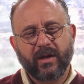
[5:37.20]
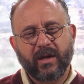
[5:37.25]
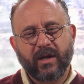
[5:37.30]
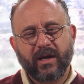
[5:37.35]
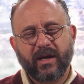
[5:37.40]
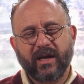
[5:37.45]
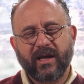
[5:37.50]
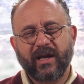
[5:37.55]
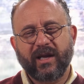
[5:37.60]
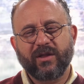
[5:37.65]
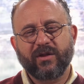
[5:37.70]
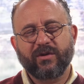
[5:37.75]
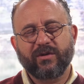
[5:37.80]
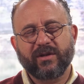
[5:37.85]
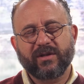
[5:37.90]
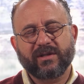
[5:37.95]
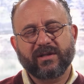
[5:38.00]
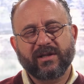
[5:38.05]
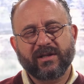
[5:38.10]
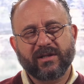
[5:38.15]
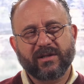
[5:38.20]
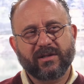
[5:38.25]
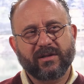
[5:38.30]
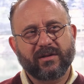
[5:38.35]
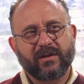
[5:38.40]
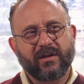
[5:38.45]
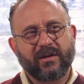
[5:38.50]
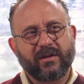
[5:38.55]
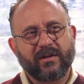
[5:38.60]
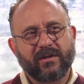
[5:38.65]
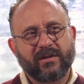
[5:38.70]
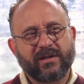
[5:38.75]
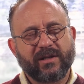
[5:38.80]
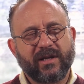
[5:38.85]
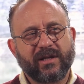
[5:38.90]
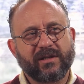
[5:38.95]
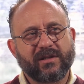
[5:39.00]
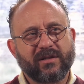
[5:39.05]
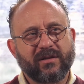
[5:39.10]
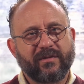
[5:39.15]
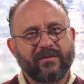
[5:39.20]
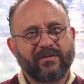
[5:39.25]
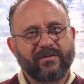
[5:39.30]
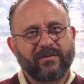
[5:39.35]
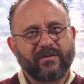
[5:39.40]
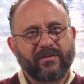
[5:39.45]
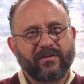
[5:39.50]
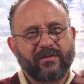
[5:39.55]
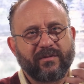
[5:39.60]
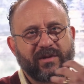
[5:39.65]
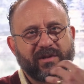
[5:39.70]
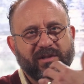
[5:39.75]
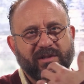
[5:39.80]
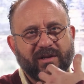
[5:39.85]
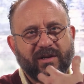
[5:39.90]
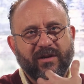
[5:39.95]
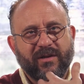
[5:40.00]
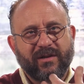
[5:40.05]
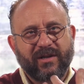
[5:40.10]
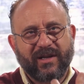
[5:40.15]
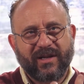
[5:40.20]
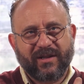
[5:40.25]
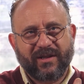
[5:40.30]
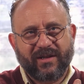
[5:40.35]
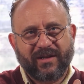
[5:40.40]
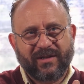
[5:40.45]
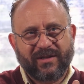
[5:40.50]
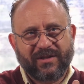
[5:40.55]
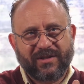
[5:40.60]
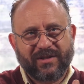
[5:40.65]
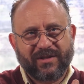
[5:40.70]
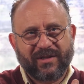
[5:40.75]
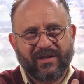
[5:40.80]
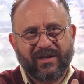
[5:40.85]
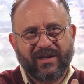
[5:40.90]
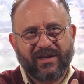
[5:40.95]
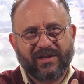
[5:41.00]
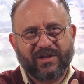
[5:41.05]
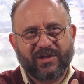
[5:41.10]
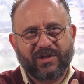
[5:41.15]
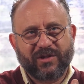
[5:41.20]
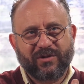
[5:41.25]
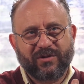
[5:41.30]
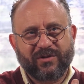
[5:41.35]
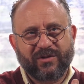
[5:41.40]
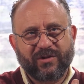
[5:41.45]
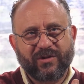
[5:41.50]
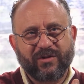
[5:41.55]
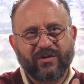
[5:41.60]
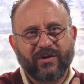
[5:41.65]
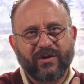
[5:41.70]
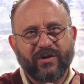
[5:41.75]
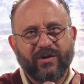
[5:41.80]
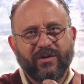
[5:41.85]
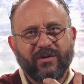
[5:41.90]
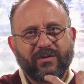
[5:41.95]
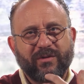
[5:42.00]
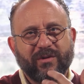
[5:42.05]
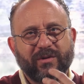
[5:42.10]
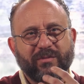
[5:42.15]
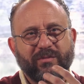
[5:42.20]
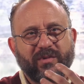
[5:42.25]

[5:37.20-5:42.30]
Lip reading: again, there is this sense of we start like this, and as children grow,